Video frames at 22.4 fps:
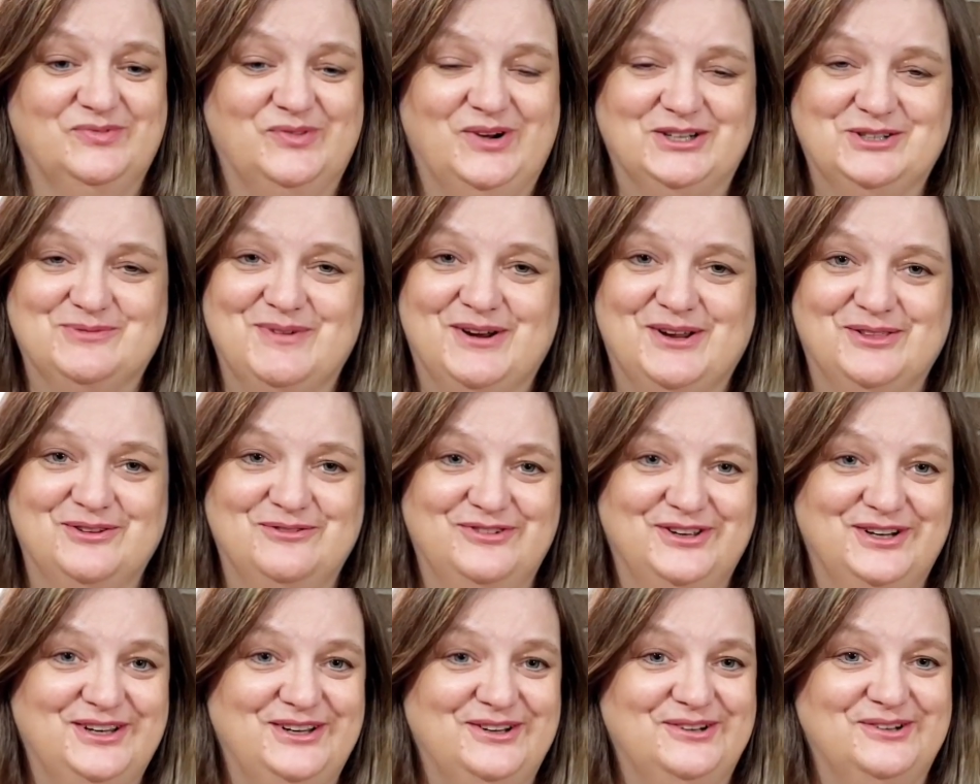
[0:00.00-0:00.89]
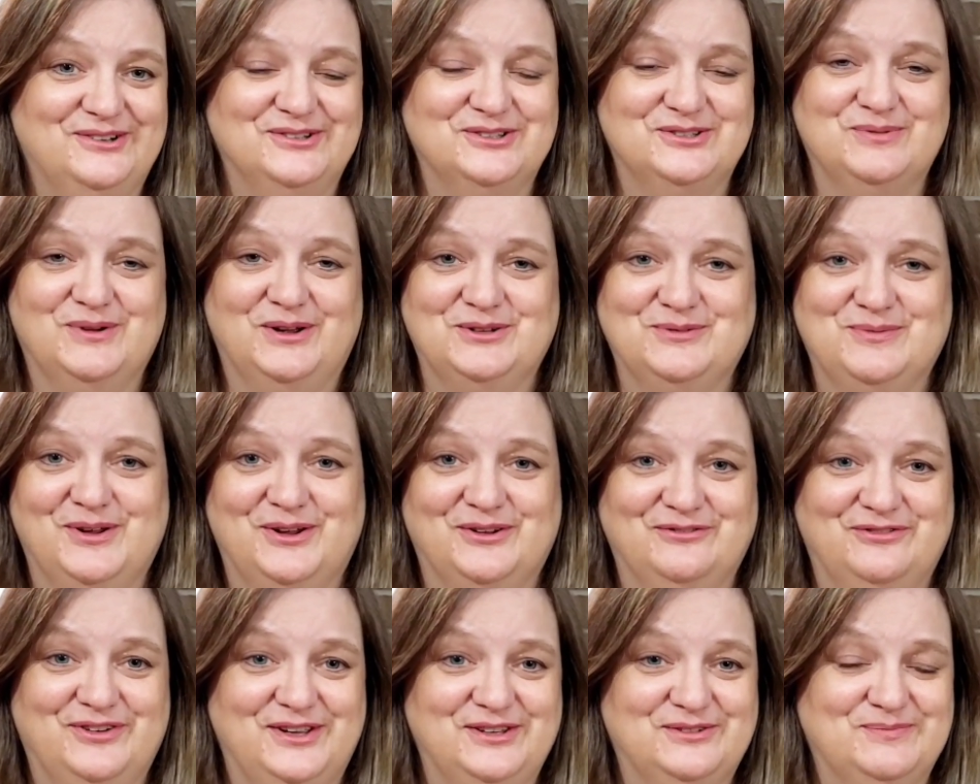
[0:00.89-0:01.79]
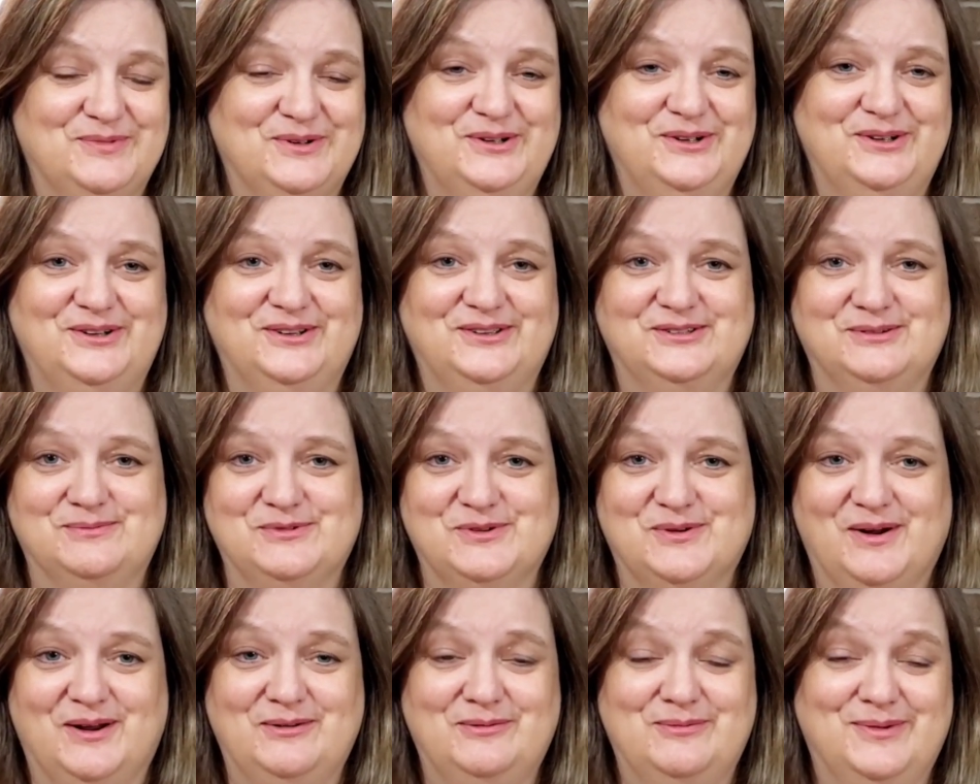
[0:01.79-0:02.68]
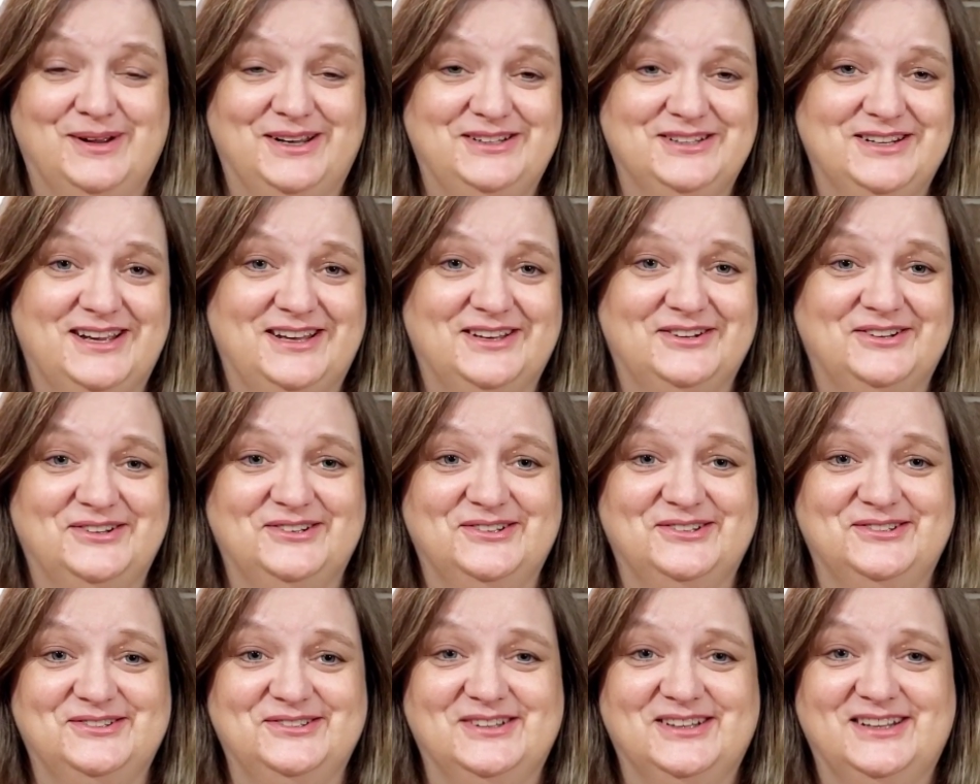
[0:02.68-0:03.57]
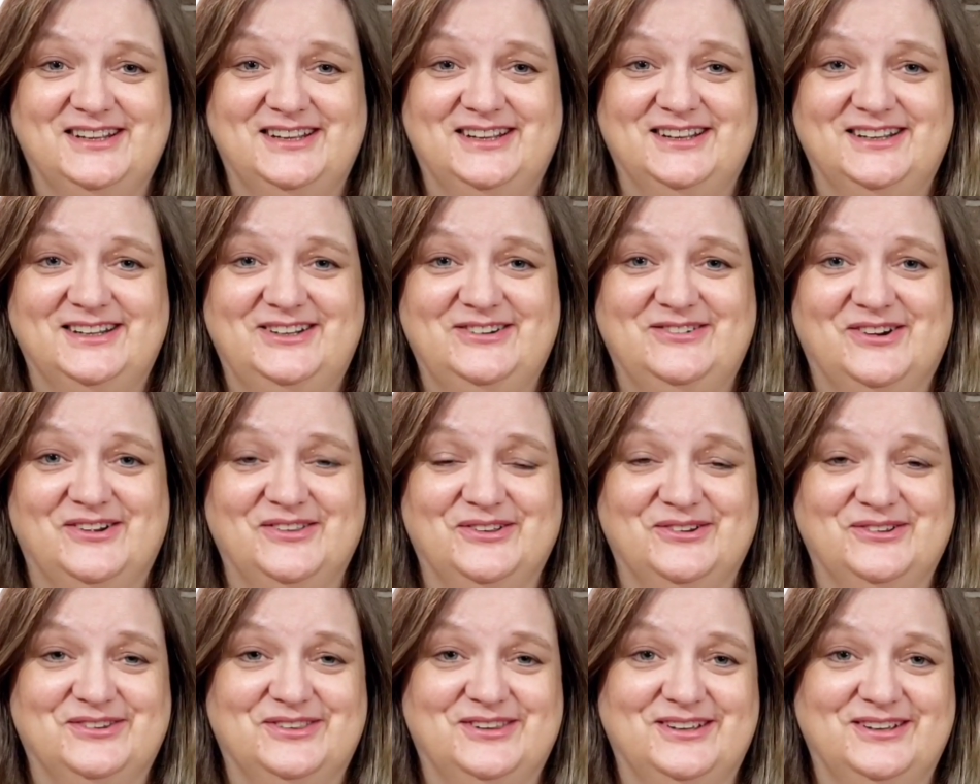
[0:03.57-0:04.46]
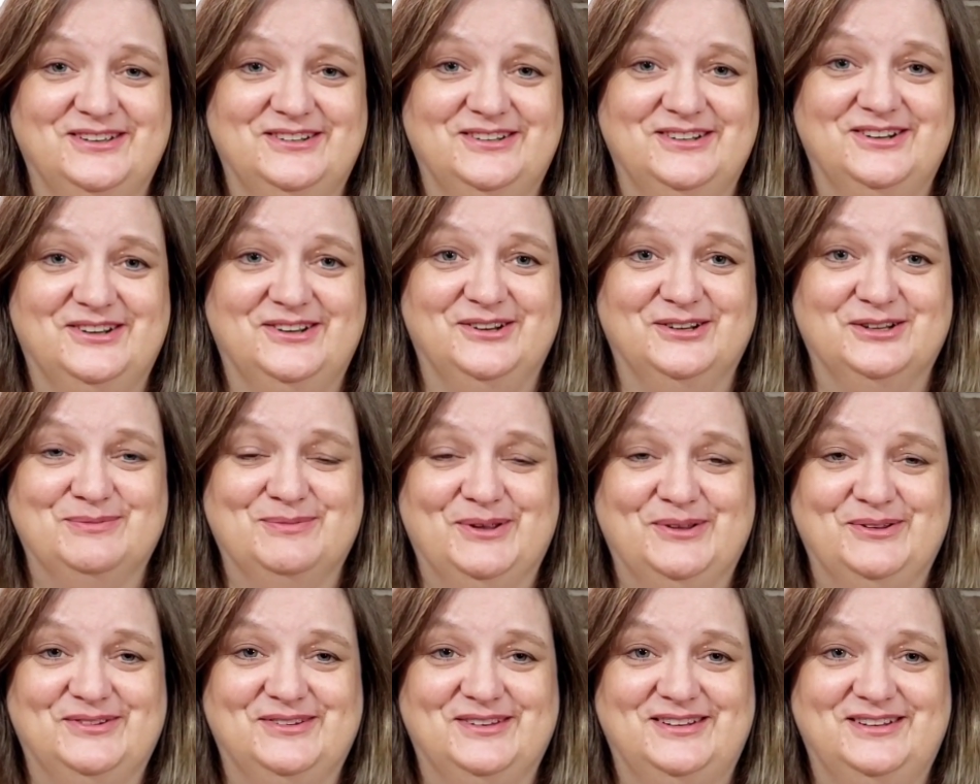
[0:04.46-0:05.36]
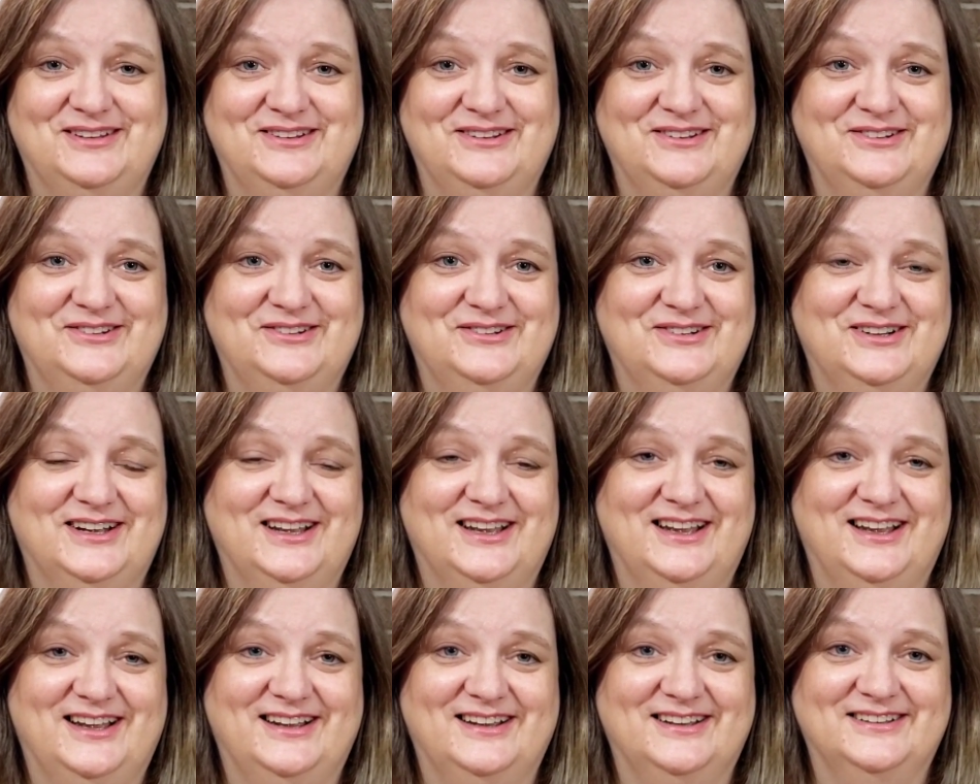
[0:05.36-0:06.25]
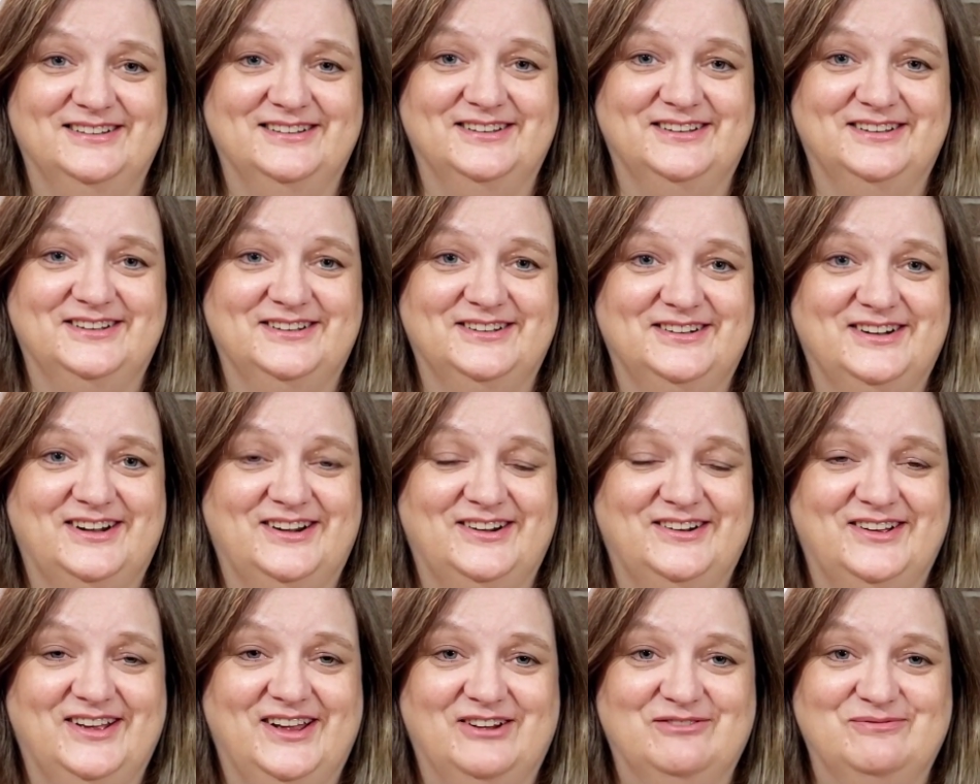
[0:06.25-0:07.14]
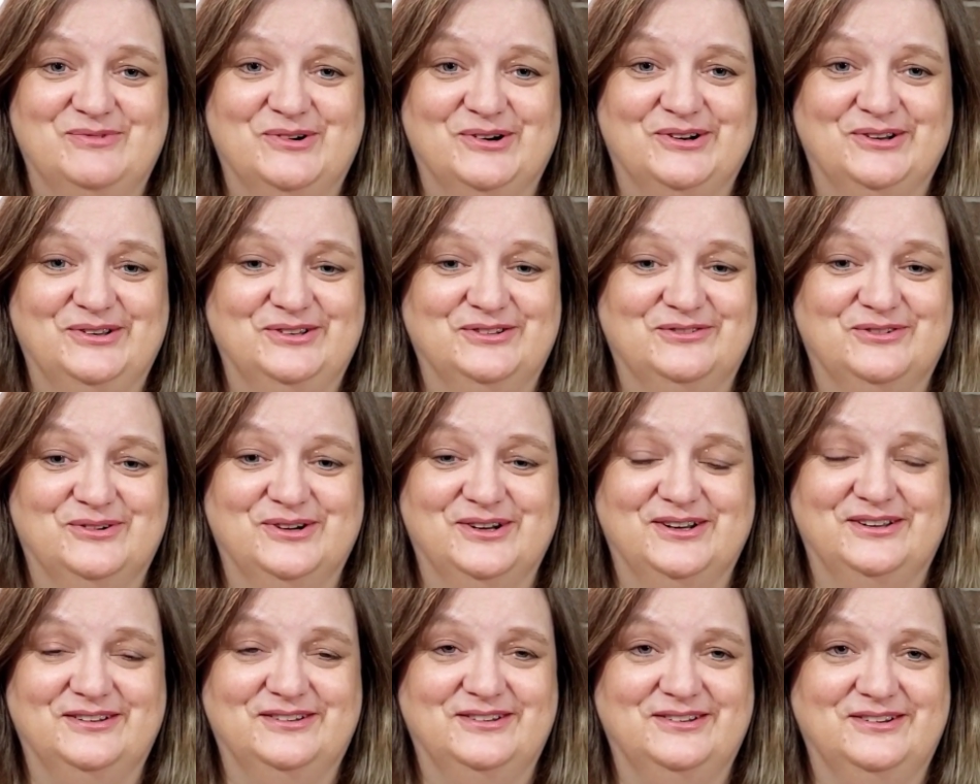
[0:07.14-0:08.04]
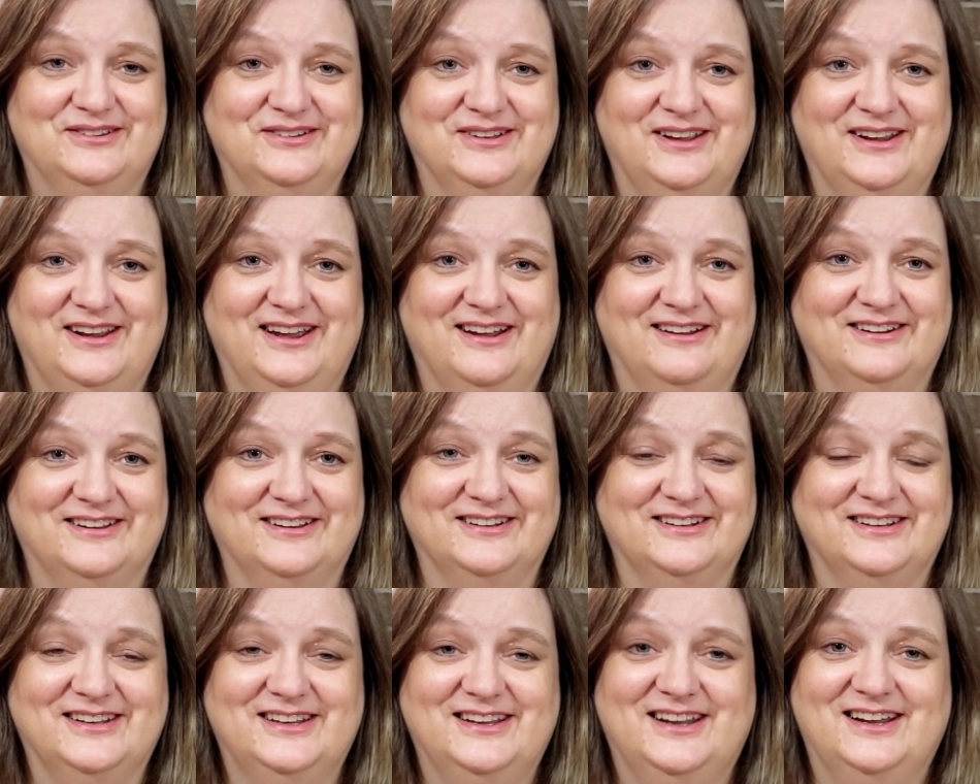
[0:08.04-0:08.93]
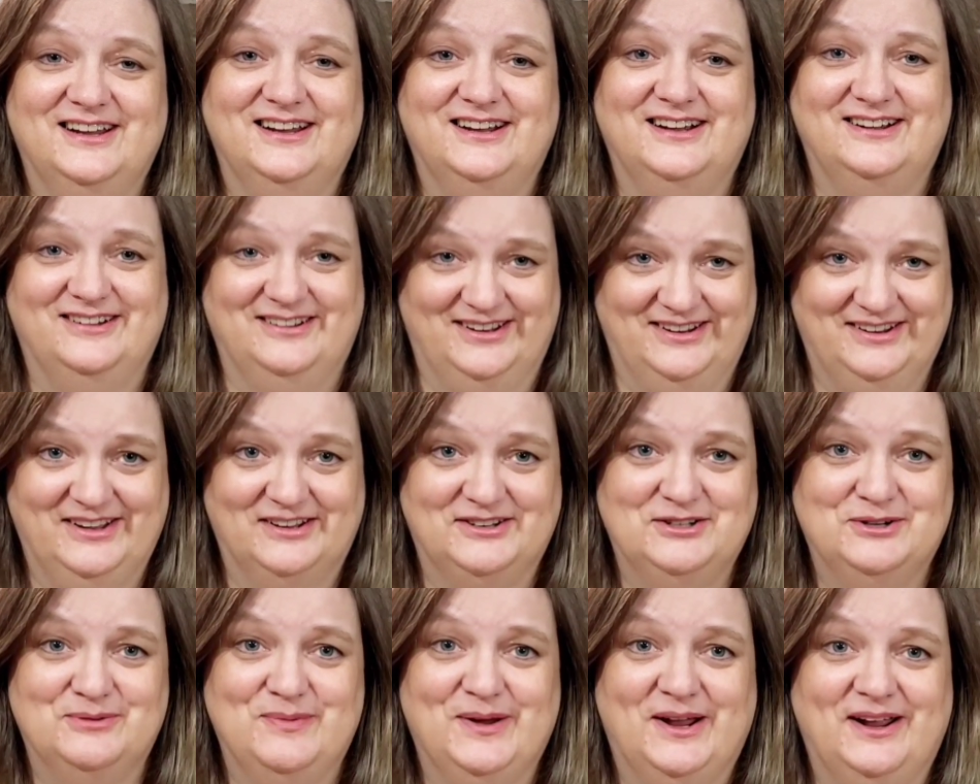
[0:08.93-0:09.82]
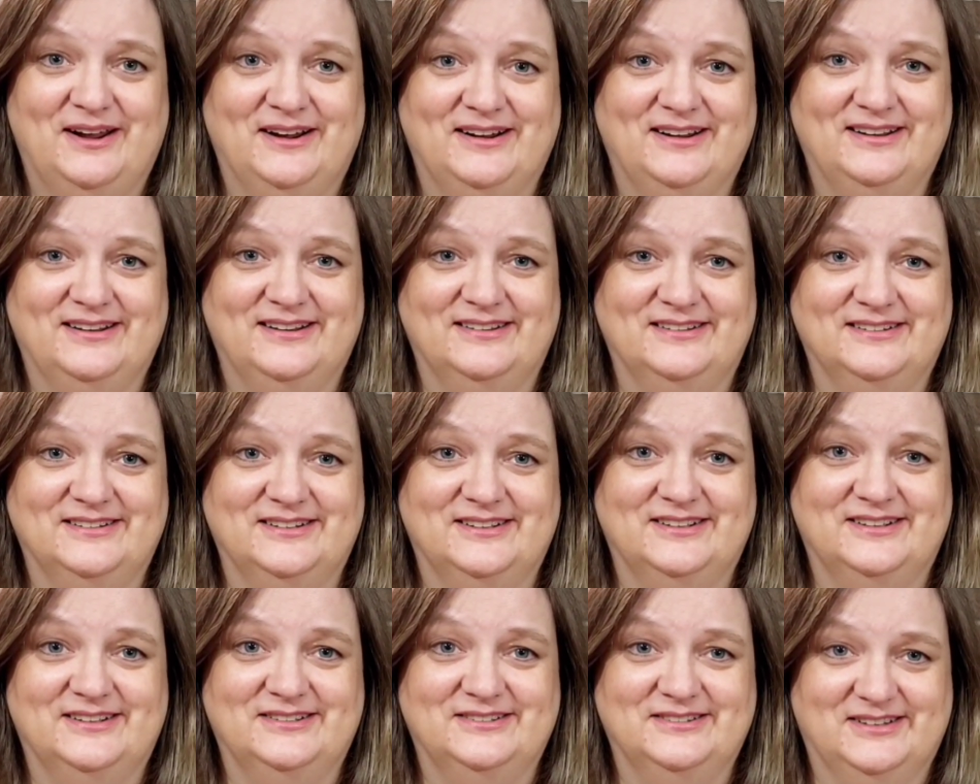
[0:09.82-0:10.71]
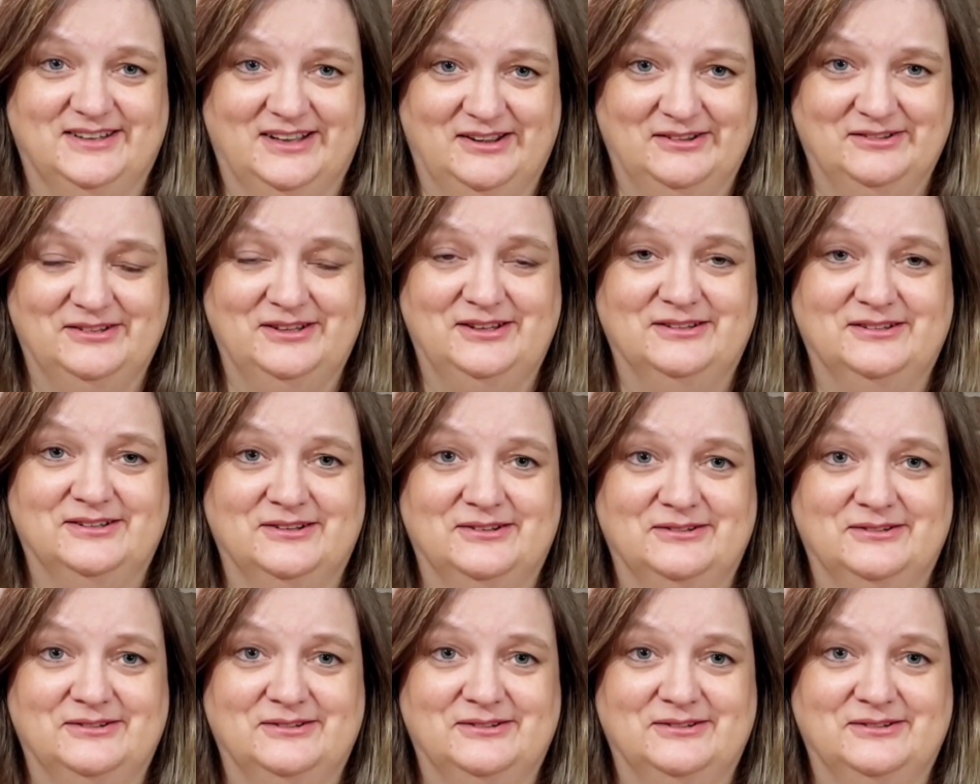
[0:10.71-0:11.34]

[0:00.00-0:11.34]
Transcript: watch my other videos, watch me on Facebook, subscribe to my channel, do all those things you know you're supposed to do, and I'll have more news for you as soon as I got it. I got your back, and I'll see you soon.